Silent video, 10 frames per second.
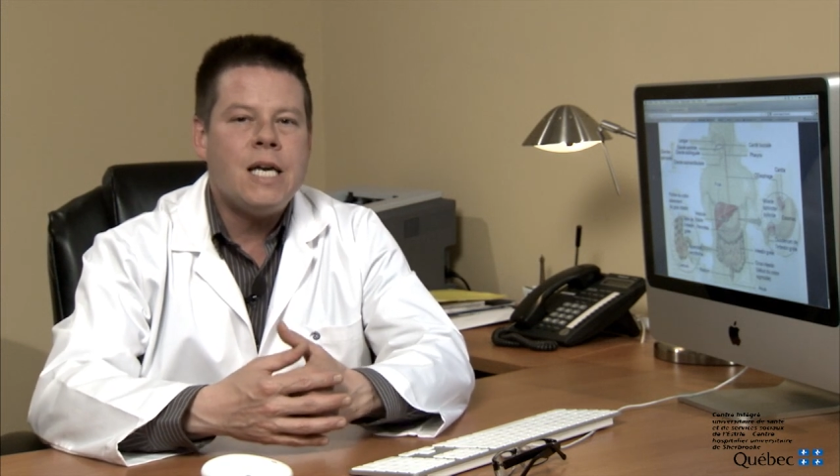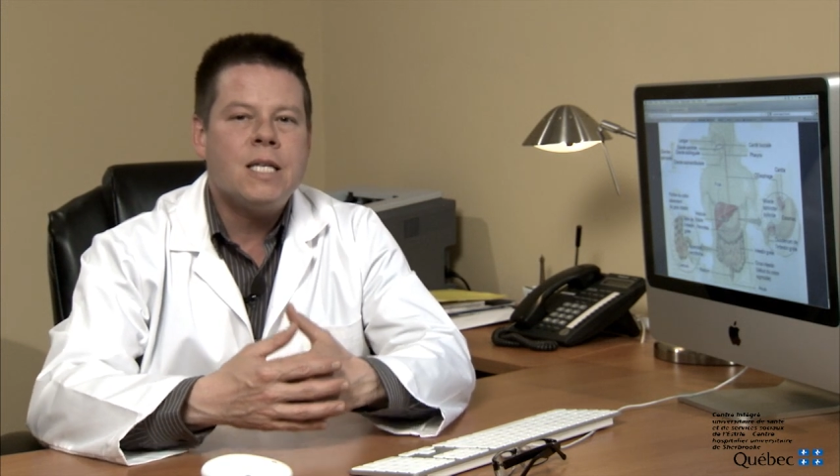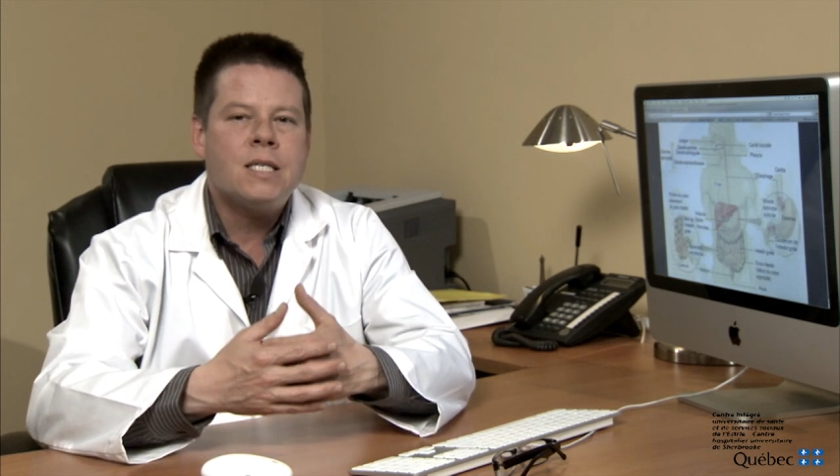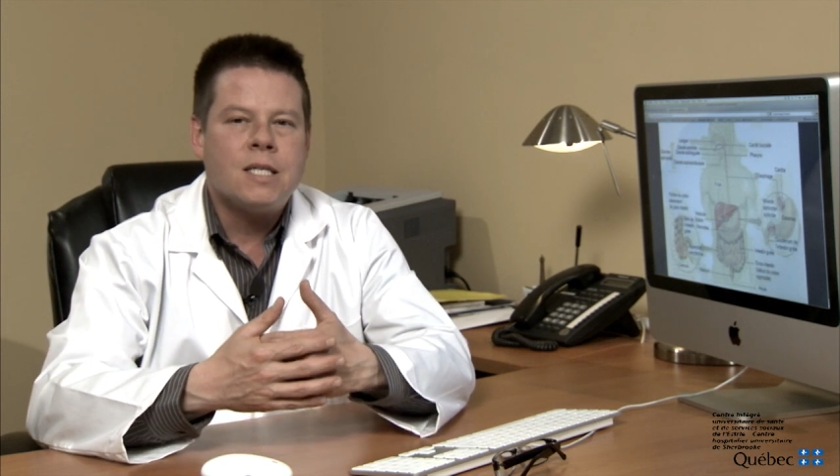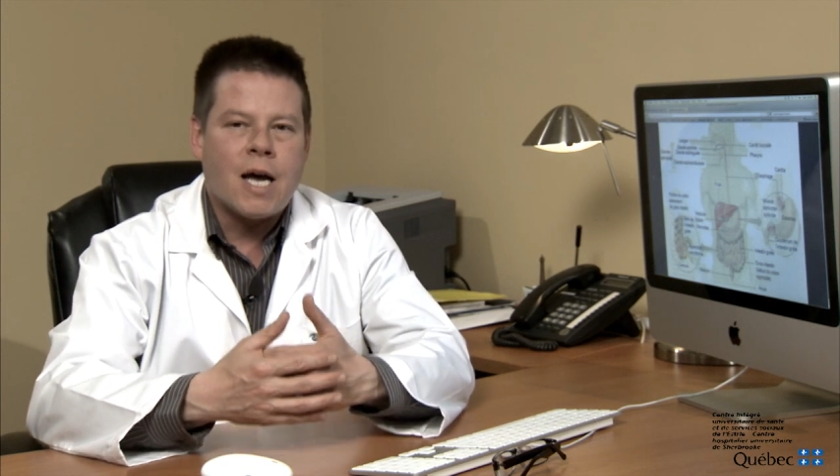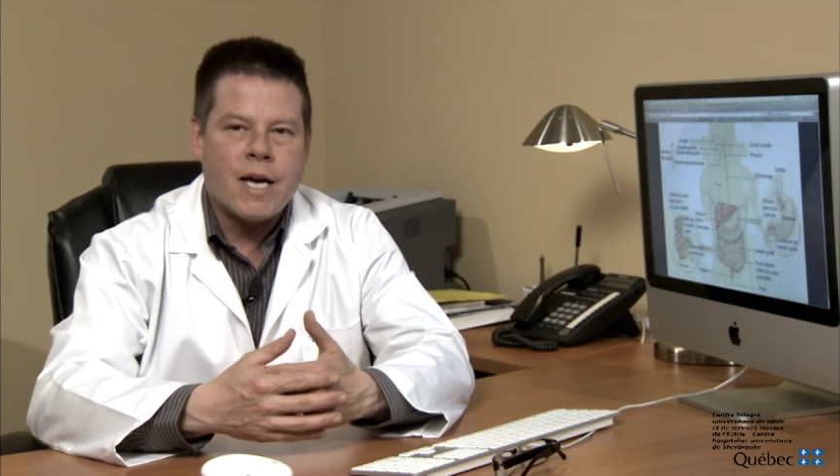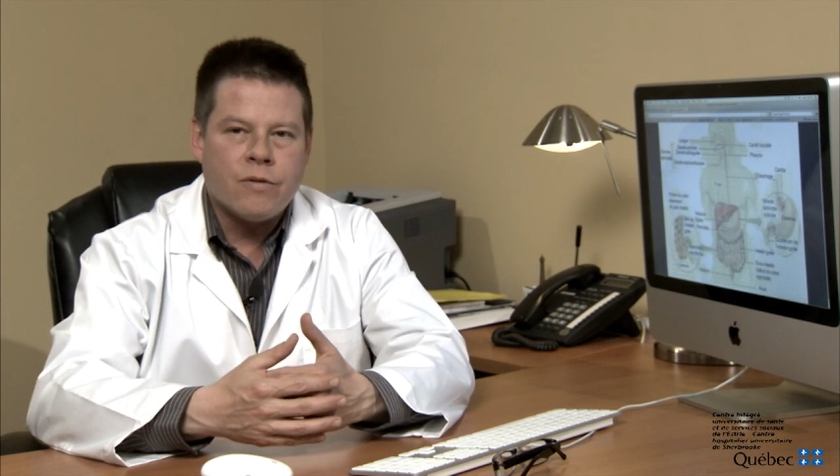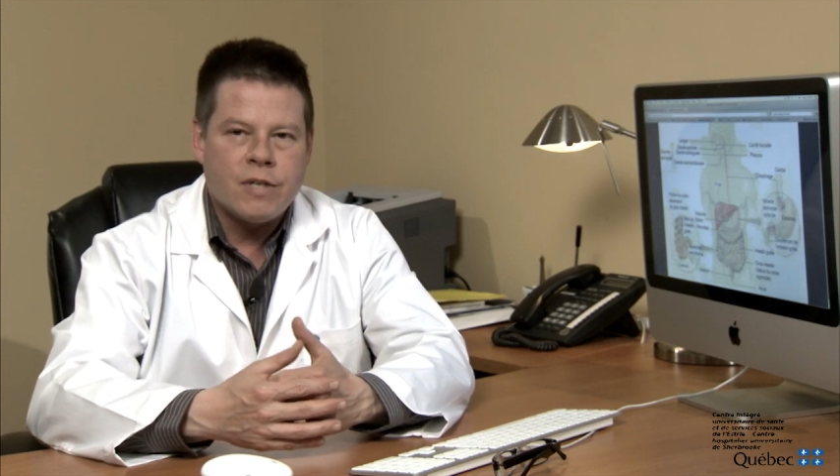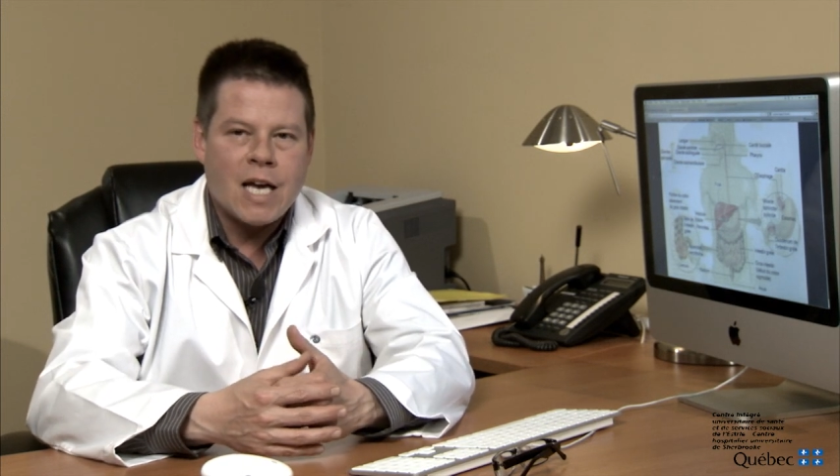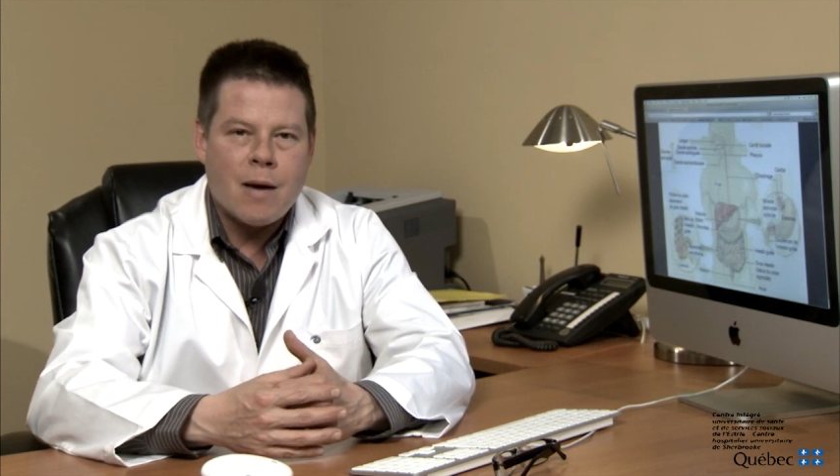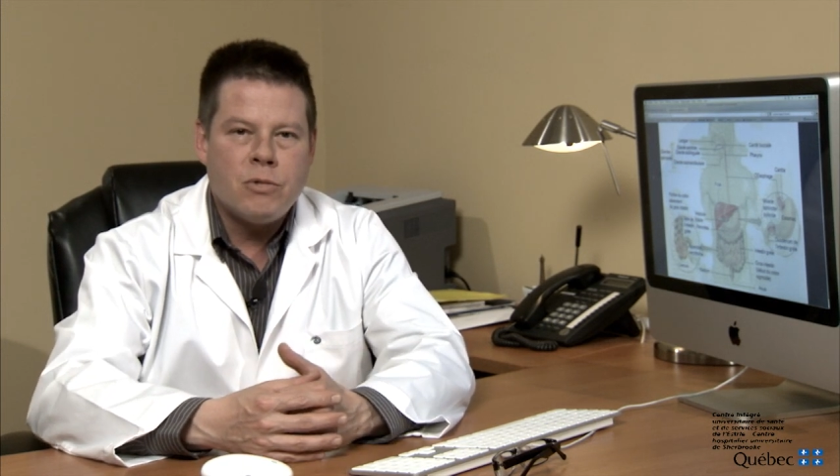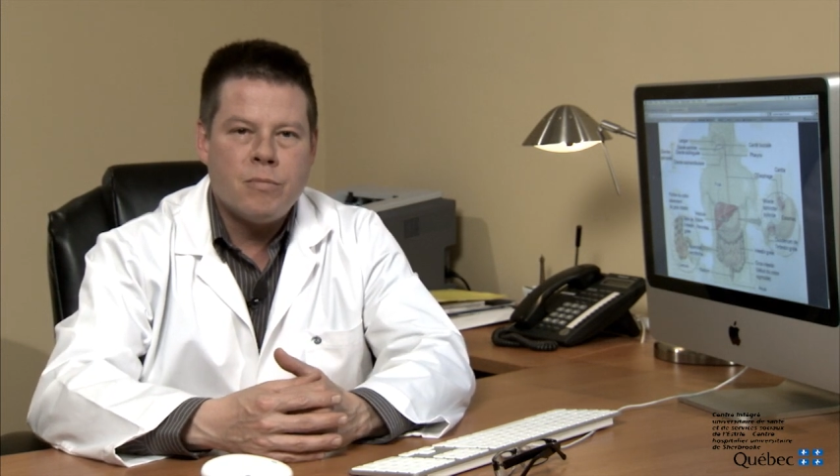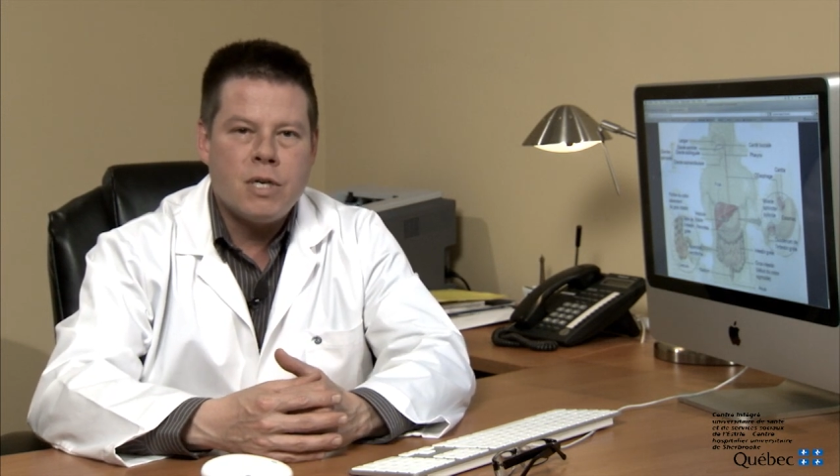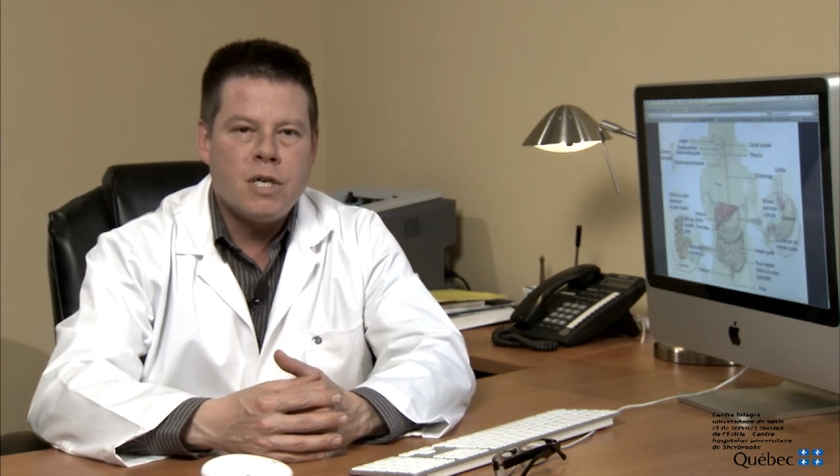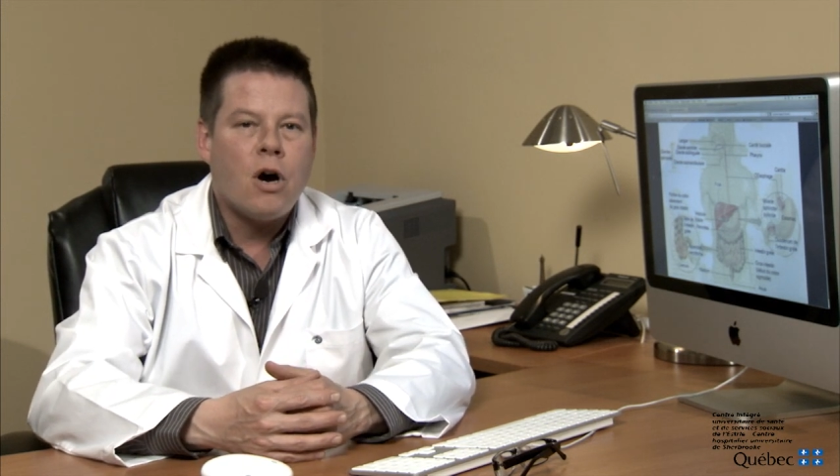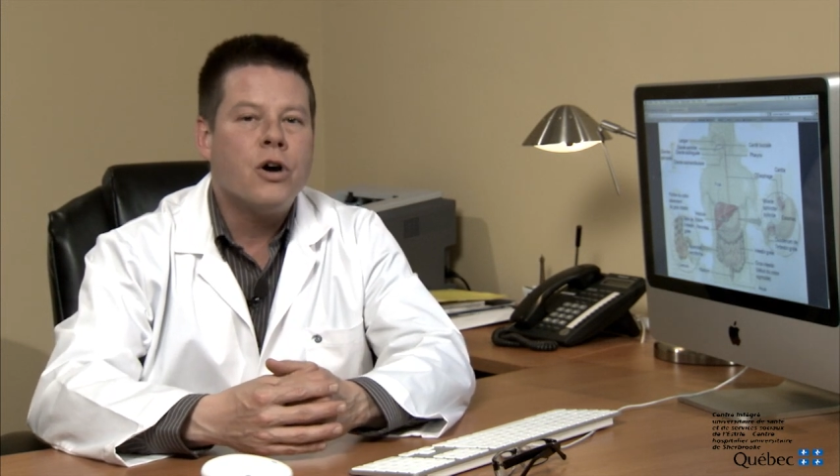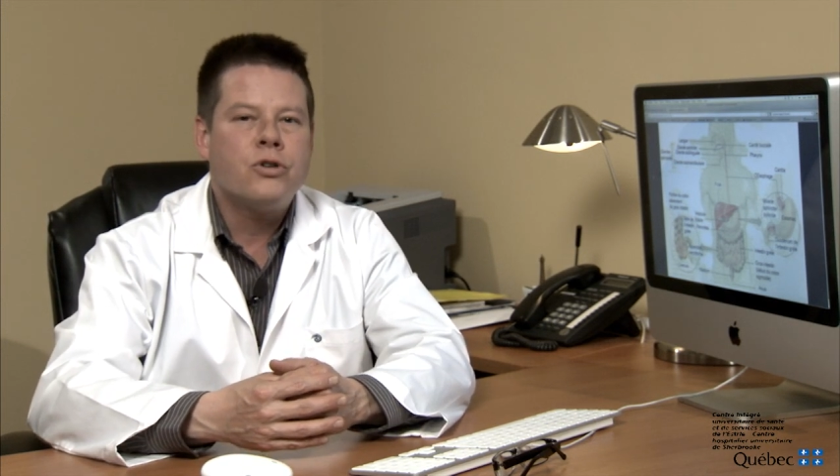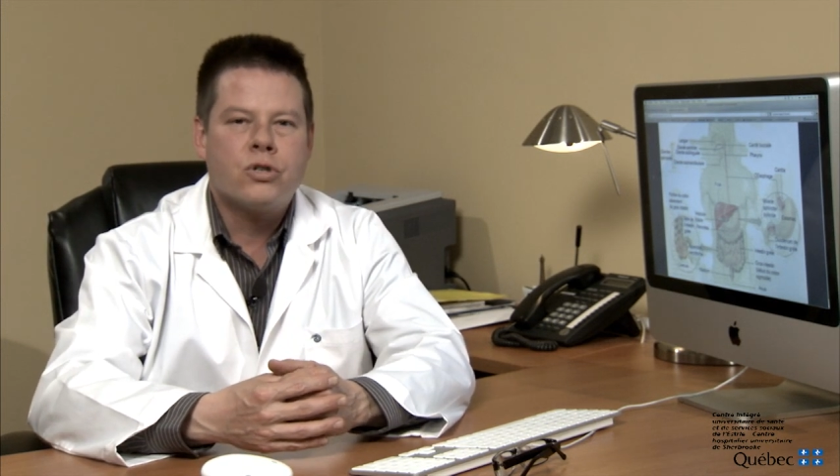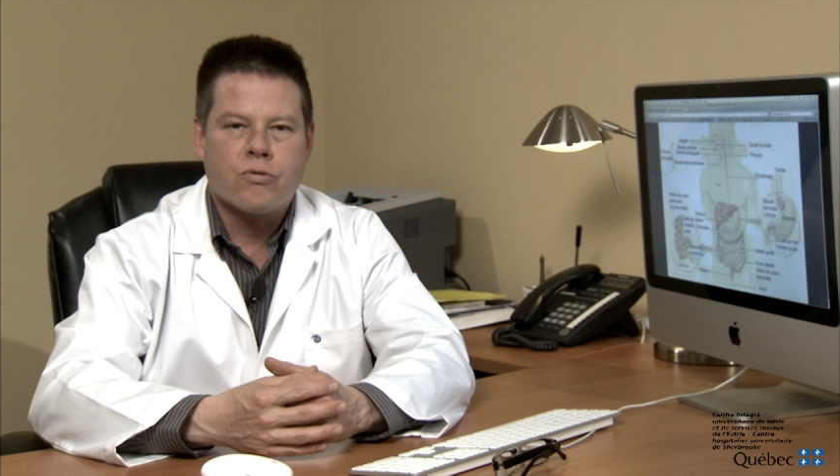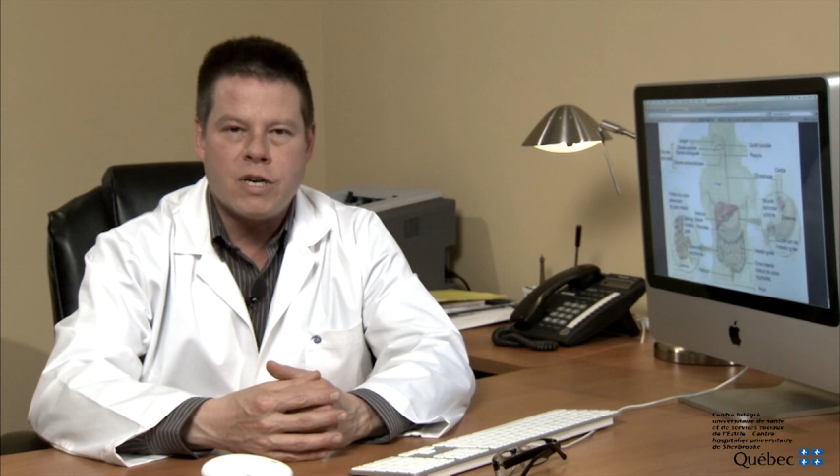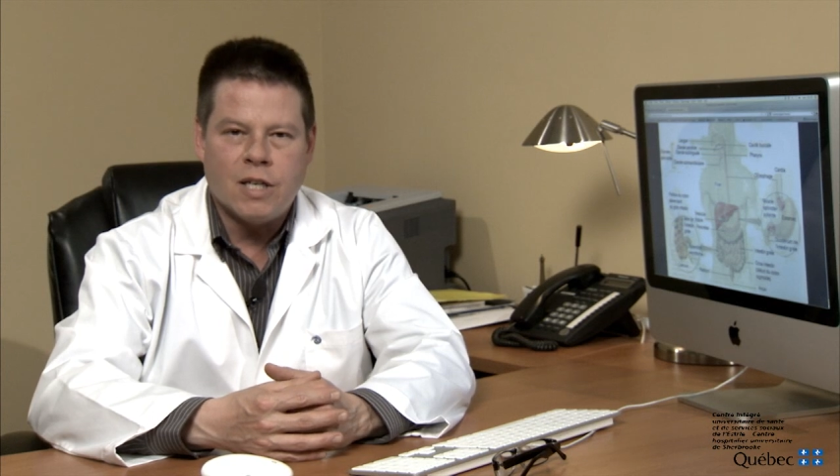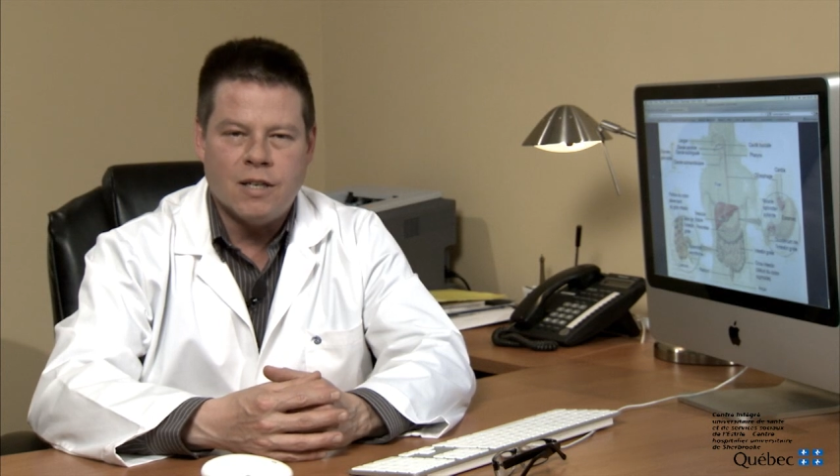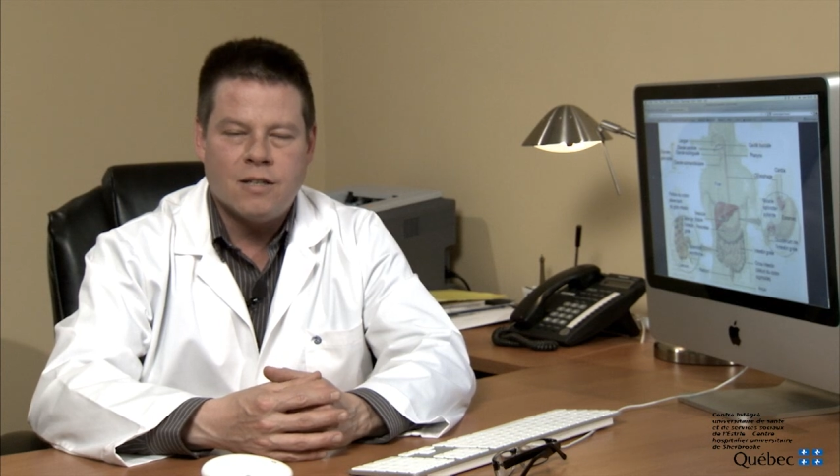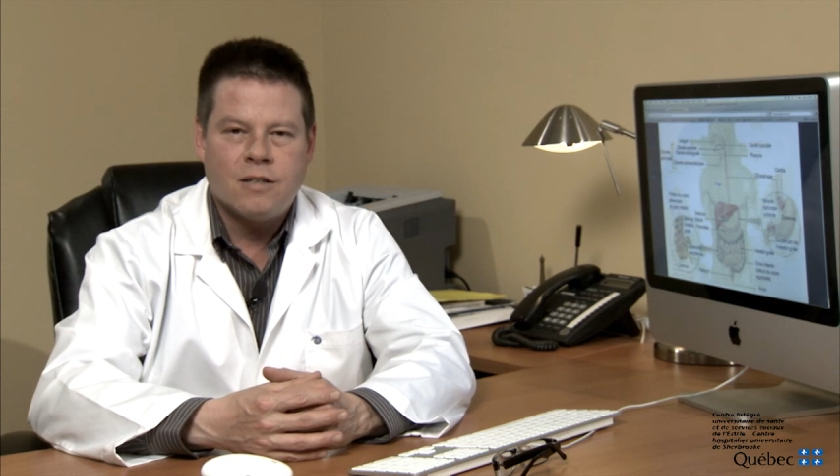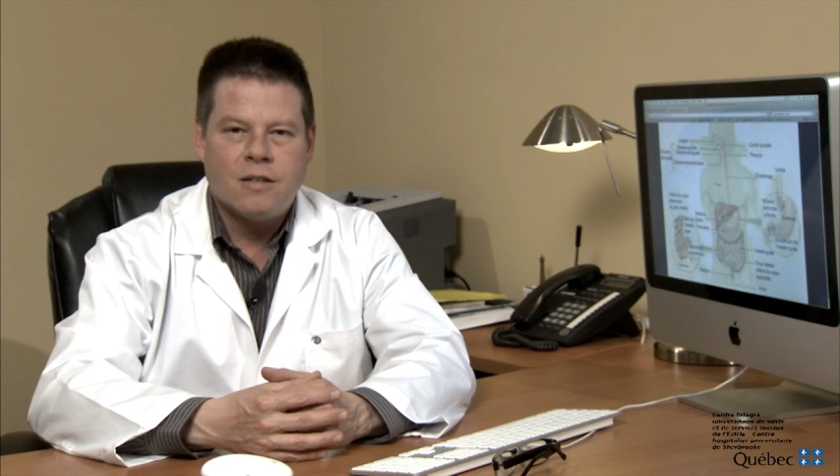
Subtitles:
inside of the abdomen on a screen.